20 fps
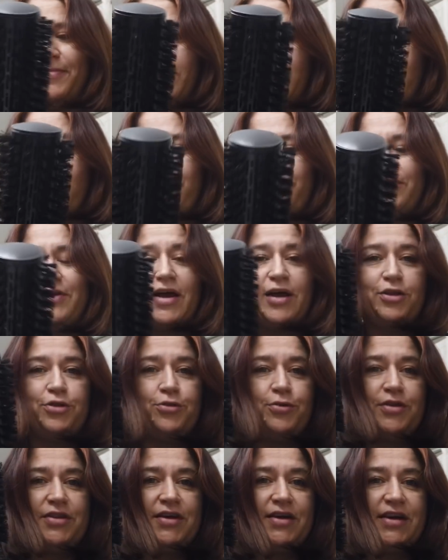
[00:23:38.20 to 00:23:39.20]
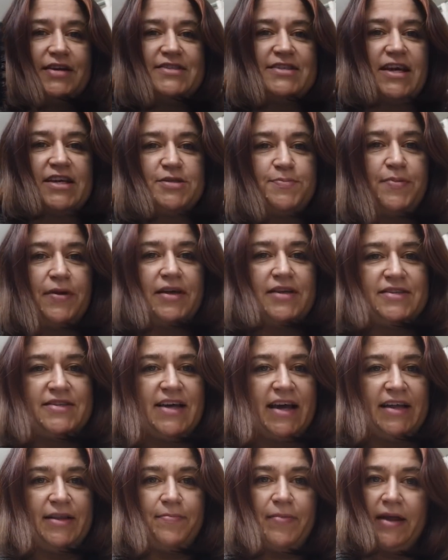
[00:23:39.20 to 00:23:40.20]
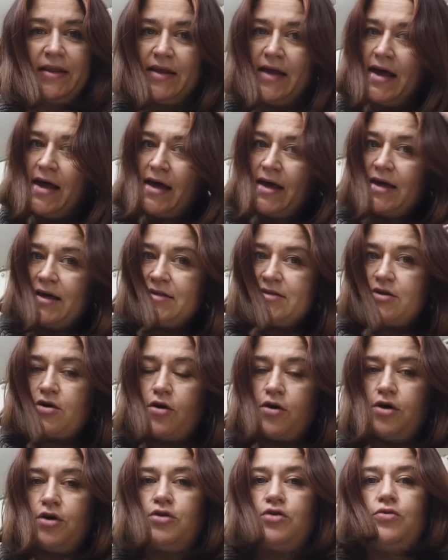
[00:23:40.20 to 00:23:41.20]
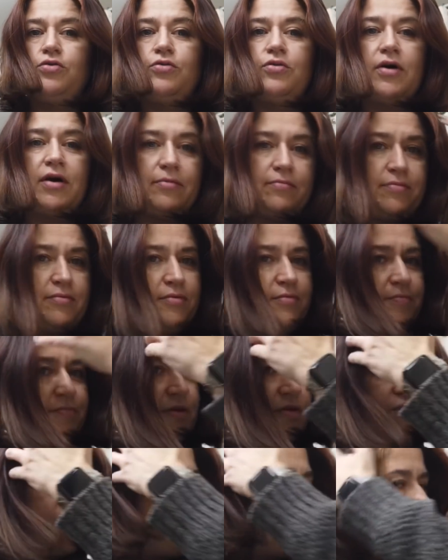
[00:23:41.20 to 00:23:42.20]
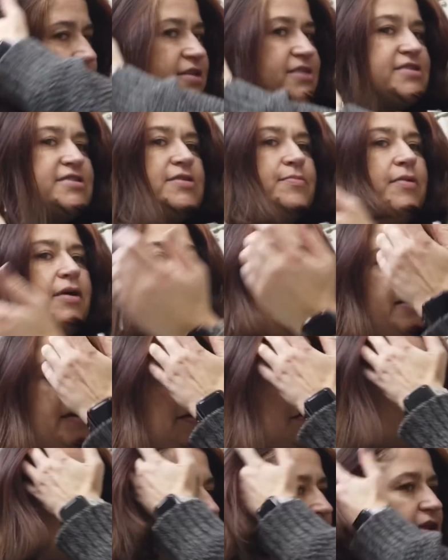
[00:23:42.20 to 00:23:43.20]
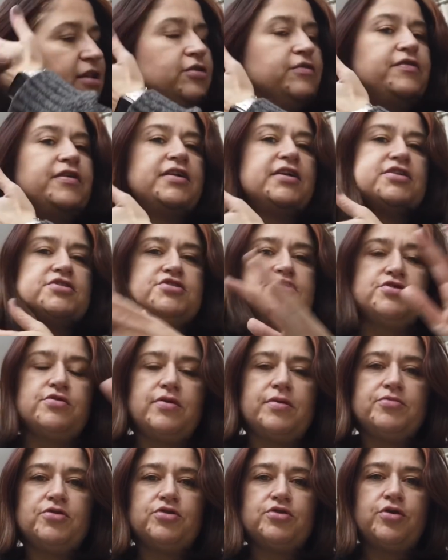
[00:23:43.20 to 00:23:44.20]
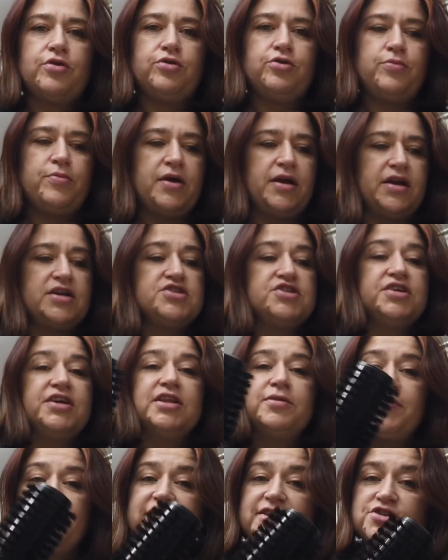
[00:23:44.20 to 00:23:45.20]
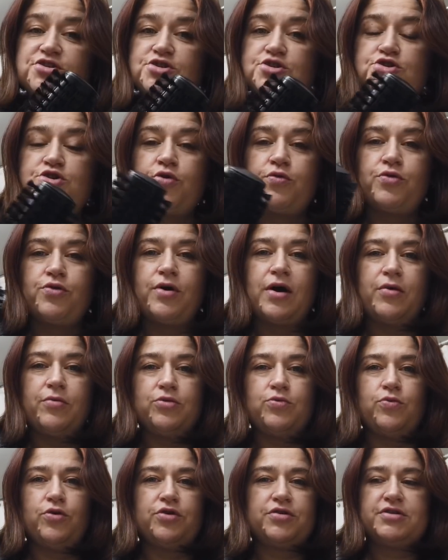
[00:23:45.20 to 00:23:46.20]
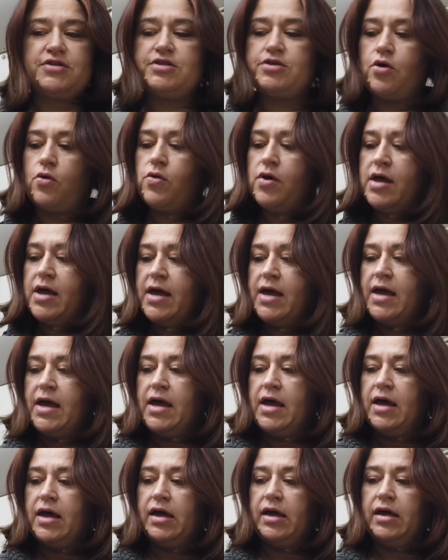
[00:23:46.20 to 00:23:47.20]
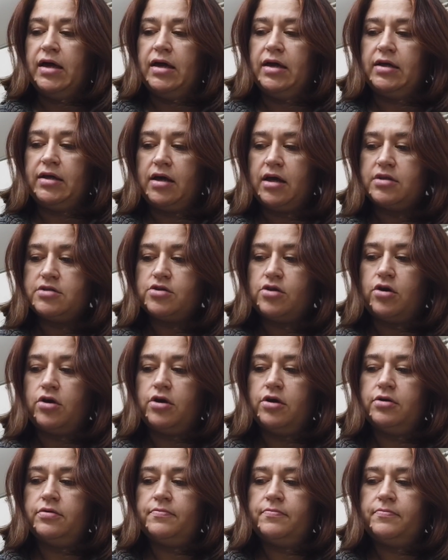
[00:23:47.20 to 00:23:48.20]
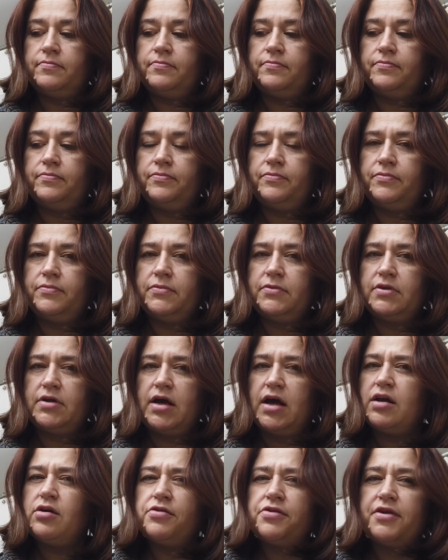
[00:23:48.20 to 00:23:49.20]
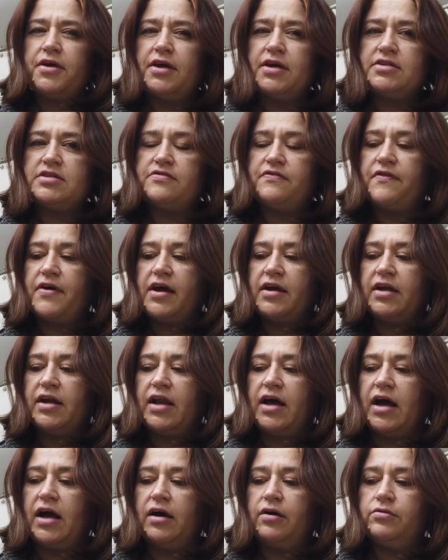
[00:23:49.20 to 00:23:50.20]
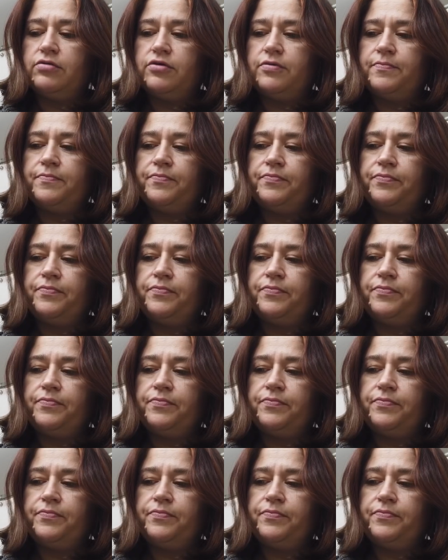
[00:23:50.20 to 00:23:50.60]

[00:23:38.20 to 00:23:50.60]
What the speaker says: hopefully I'll do it the right size, but it's going to, as you can see, my hair is kind of arranged, so I'm not going to be arranging it, but just show you how it works. So it gets on. I don't think it's very loud,